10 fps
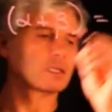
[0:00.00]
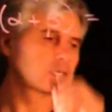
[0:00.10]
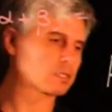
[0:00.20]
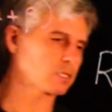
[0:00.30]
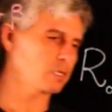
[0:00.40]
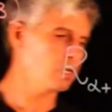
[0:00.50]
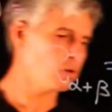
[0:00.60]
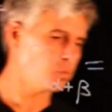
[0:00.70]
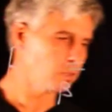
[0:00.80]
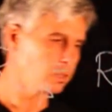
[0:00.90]
is
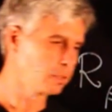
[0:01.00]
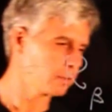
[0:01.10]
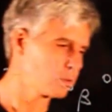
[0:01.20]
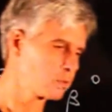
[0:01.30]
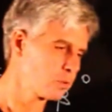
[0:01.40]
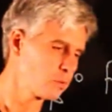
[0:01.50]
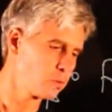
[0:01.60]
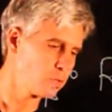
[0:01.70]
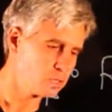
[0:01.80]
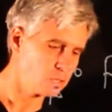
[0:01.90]
equal
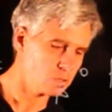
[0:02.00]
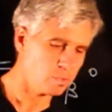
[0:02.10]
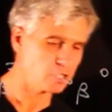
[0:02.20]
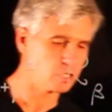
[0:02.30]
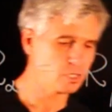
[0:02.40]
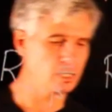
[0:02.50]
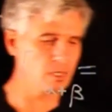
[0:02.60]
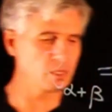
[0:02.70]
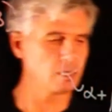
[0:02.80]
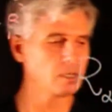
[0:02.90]
to this expression
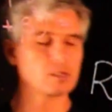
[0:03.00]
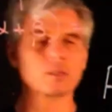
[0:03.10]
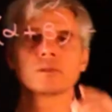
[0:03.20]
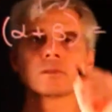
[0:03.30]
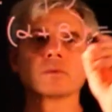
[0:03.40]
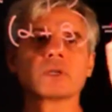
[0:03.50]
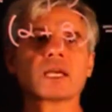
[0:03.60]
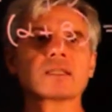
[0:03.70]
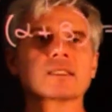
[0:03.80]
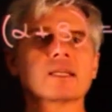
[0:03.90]
here. So we
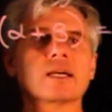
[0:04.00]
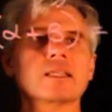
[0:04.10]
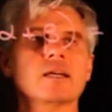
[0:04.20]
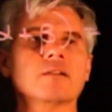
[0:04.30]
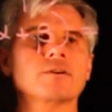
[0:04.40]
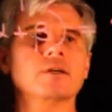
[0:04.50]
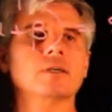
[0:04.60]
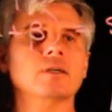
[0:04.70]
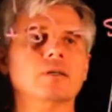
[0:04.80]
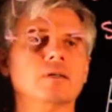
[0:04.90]
get sine alpha